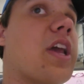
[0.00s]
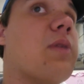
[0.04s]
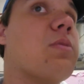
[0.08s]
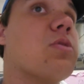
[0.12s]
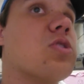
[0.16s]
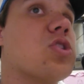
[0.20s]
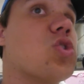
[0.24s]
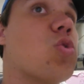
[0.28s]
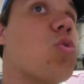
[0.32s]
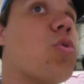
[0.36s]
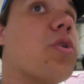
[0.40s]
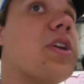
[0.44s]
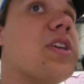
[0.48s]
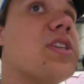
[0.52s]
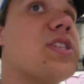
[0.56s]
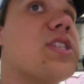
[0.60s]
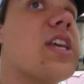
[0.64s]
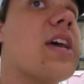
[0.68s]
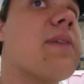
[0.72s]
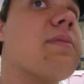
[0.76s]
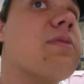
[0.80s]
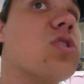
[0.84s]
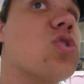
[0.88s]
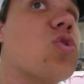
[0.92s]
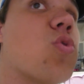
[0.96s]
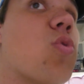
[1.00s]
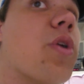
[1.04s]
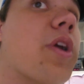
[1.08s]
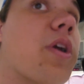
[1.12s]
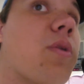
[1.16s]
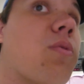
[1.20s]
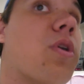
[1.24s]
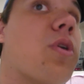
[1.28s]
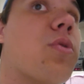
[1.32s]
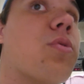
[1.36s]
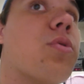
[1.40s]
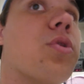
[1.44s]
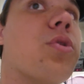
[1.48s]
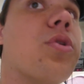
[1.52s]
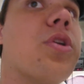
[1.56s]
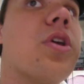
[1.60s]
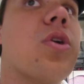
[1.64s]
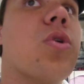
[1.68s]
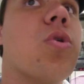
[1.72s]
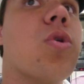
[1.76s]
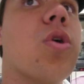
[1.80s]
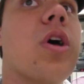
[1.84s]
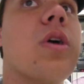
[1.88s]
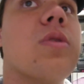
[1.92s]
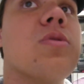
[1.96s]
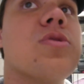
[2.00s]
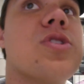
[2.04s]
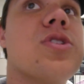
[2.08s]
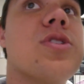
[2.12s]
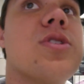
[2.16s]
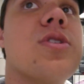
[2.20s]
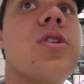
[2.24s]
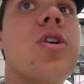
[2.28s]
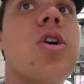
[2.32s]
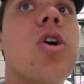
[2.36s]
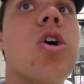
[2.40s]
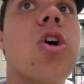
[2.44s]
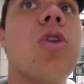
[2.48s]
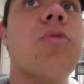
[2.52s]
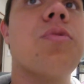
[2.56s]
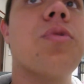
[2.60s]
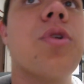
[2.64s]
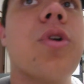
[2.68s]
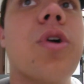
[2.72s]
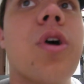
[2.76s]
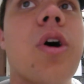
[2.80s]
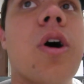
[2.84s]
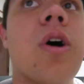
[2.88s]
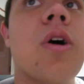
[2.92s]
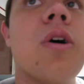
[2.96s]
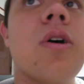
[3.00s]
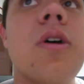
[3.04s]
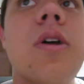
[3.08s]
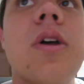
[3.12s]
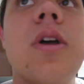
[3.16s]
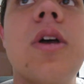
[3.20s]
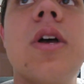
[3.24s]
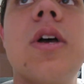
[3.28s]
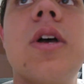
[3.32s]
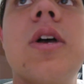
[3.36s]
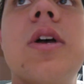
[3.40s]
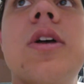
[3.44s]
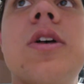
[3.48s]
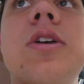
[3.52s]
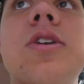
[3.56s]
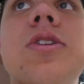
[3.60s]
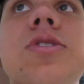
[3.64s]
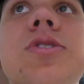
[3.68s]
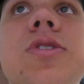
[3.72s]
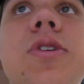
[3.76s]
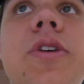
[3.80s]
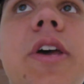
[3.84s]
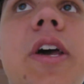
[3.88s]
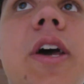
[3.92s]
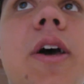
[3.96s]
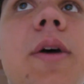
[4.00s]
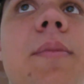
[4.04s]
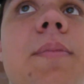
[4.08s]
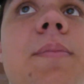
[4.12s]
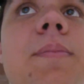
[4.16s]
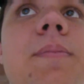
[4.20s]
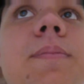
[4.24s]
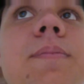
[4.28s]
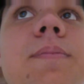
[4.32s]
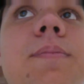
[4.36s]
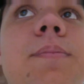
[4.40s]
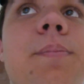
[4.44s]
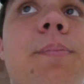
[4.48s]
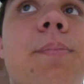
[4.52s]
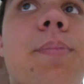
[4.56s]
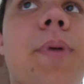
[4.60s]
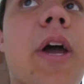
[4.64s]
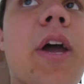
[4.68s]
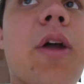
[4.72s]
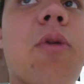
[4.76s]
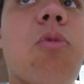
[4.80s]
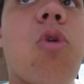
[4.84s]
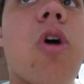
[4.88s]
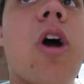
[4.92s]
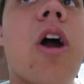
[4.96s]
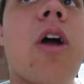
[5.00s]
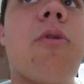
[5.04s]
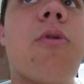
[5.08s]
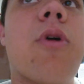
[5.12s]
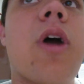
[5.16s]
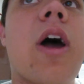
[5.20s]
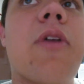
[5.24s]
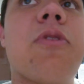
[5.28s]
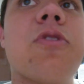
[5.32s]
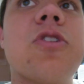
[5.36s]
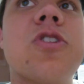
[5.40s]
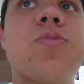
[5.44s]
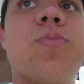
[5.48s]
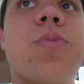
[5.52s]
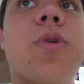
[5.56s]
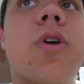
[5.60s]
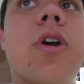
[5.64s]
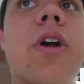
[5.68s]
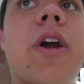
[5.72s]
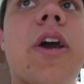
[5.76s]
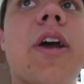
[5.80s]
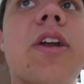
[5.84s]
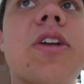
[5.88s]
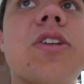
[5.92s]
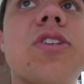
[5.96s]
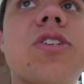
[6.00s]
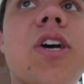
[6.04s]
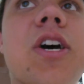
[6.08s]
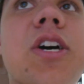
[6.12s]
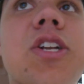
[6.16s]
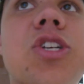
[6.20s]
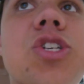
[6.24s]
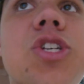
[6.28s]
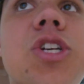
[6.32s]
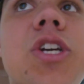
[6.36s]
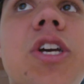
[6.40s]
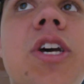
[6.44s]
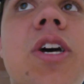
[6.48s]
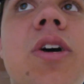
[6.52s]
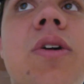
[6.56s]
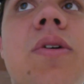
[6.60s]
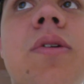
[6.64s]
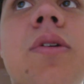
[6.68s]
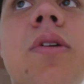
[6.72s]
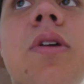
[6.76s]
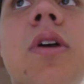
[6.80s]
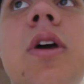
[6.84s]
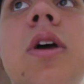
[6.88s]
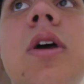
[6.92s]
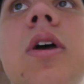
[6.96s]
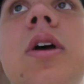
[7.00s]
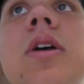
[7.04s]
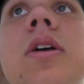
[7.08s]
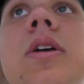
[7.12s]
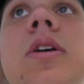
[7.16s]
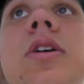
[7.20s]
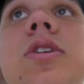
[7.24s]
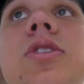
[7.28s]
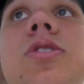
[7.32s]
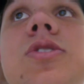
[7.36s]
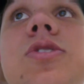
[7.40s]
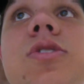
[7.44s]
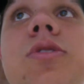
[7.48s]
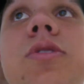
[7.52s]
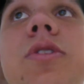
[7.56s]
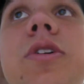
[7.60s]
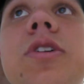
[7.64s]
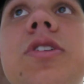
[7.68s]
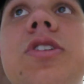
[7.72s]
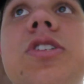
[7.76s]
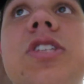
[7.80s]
game was 27-21, really close overall. So yeah, Ben Roethlisberger had a touchdown. So